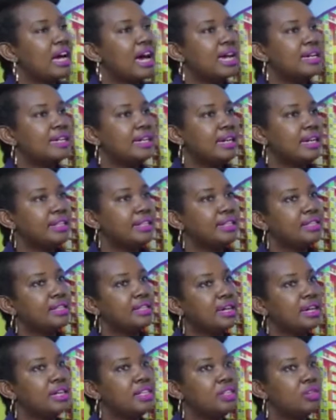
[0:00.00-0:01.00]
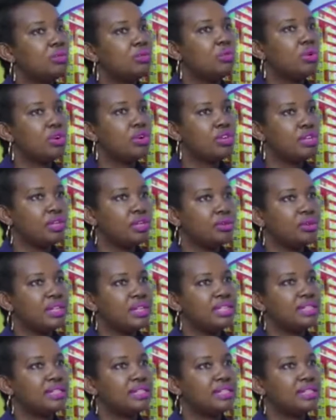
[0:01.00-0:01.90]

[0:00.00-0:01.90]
And another thing I want to warn you